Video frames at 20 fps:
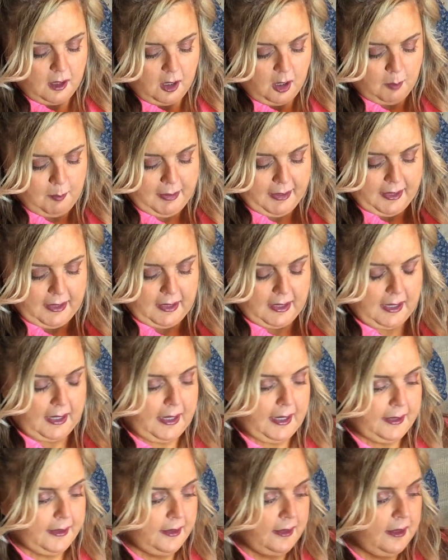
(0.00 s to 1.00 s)
Oh, my
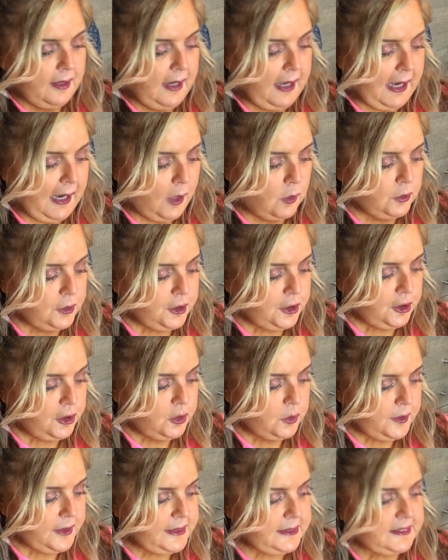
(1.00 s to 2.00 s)
God. How
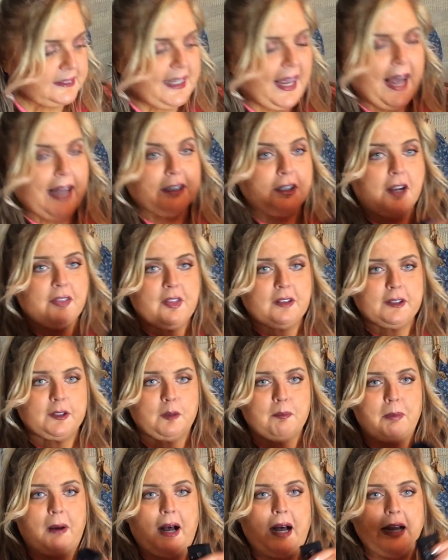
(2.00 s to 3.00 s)
cute is that? Look at the
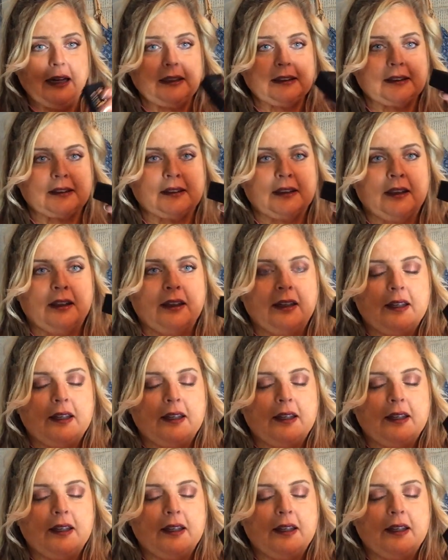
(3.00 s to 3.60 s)
little box.